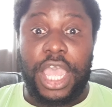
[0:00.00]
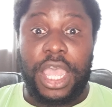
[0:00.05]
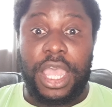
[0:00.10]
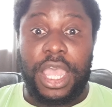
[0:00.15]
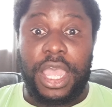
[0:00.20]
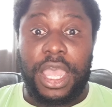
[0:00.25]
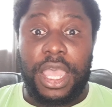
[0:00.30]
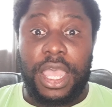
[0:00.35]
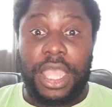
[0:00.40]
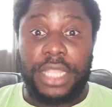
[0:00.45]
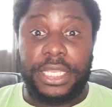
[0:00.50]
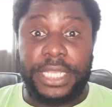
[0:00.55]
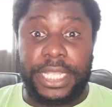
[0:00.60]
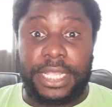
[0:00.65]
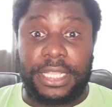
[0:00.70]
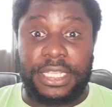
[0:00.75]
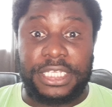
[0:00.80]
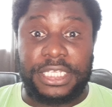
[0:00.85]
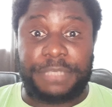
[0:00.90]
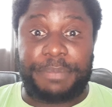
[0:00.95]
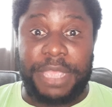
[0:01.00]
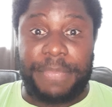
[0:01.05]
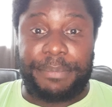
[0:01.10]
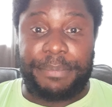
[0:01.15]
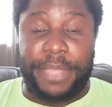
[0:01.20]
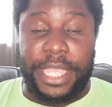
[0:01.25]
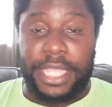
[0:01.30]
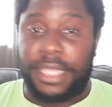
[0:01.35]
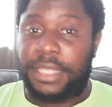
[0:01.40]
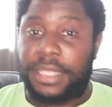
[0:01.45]
Nicolas Pepe,
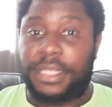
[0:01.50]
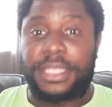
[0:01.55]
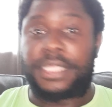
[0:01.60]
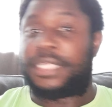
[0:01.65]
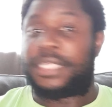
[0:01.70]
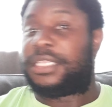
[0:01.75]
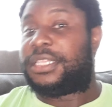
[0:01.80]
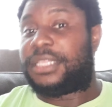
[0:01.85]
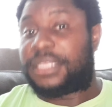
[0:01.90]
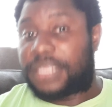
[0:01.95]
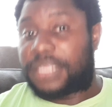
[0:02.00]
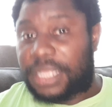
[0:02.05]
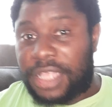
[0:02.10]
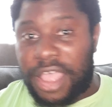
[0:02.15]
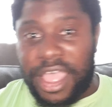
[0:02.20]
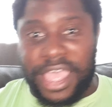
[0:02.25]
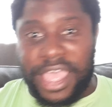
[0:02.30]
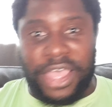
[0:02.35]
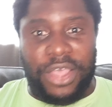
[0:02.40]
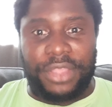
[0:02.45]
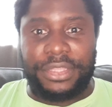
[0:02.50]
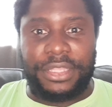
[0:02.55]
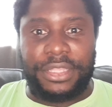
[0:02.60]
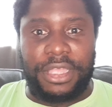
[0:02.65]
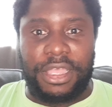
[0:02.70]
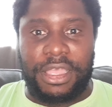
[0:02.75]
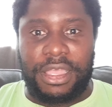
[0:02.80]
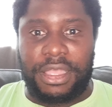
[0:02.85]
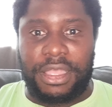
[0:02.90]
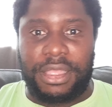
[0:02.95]
the guy on
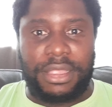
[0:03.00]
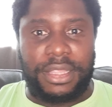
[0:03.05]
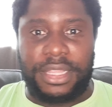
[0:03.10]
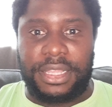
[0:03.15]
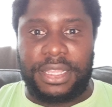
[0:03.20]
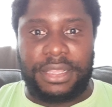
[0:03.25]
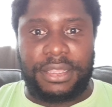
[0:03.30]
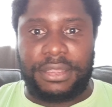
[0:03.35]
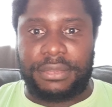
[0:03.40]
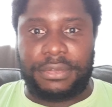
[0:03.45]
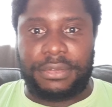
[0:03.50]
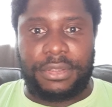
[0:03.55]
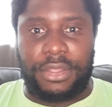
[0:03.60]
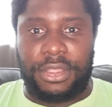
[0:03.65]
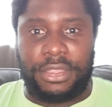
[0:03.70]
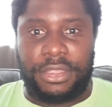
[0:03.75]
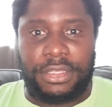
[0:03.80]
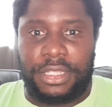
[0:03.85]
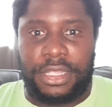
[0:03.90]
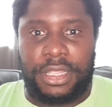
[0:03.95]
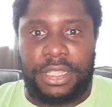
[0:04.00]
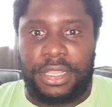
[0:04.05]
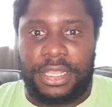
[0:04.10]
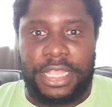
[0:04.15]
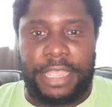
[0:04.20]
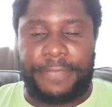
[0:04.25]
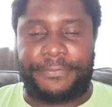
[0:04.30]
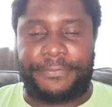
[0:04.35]
the left.